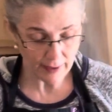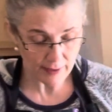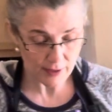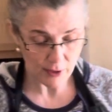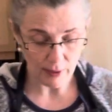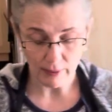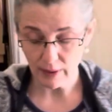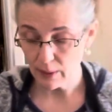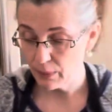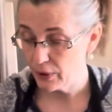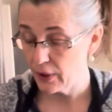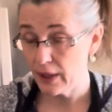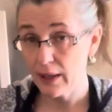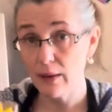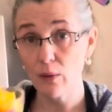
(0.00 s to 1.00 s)
So I'm going to
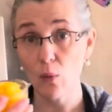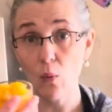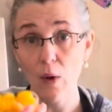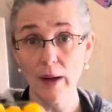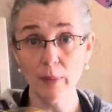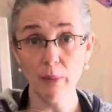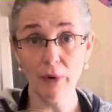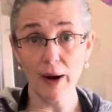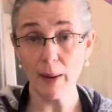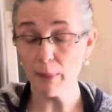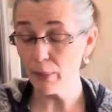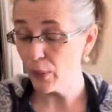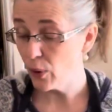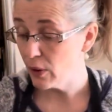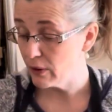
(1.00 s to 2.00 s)
put one prep
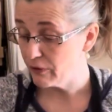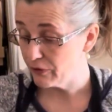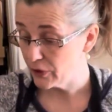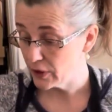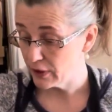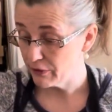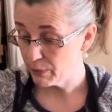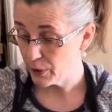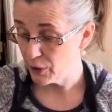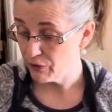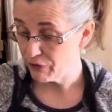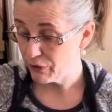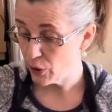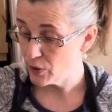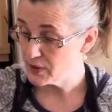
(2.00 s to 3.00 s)
bowl full of
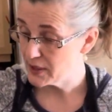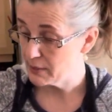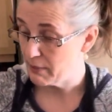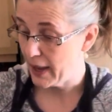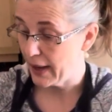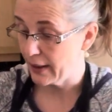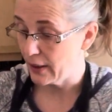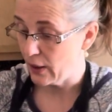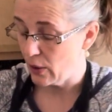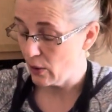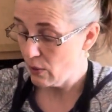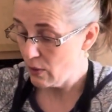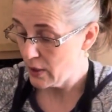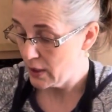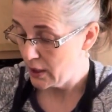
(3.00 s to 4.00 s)
frozen
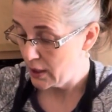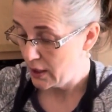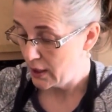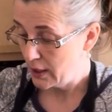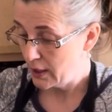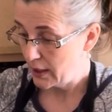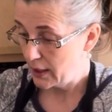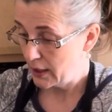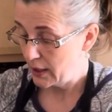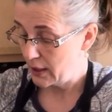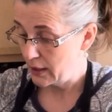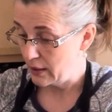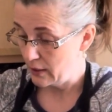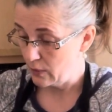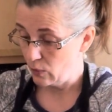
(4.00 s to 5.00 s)
mango
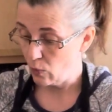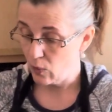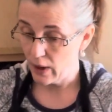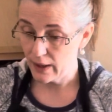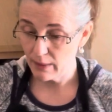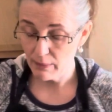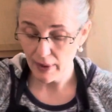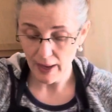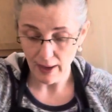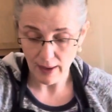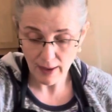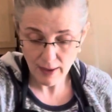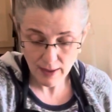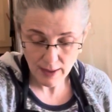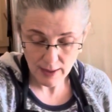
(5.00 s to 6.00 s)
in one
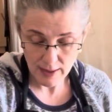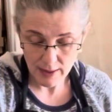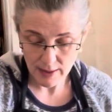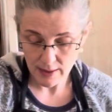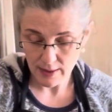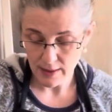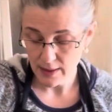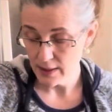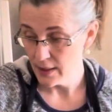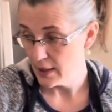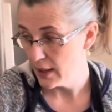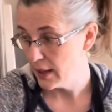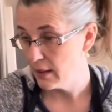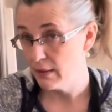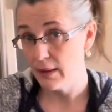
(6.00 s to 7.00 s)
bag,
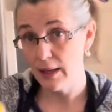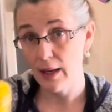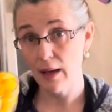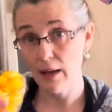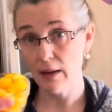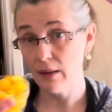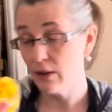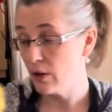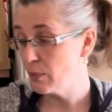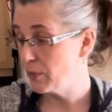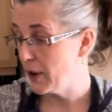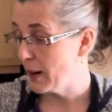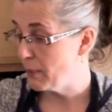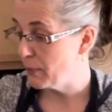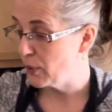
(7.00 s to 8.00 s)
and the other
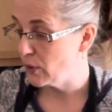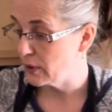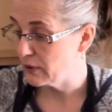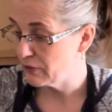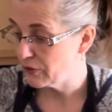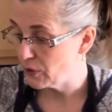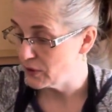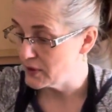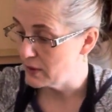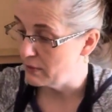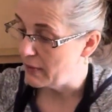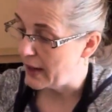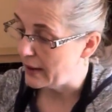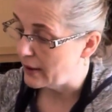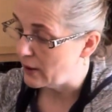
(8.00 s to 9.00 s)
prep bowl of frozen
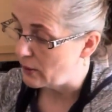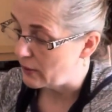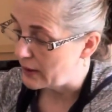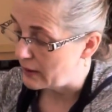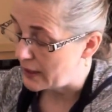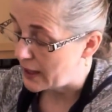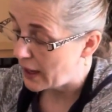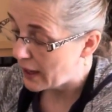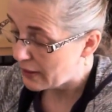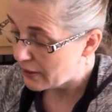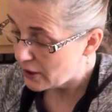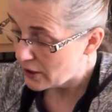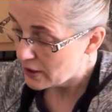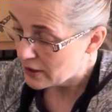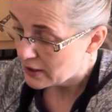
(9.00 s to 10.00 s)
mango in the
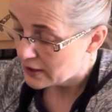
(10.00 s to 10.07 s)
other.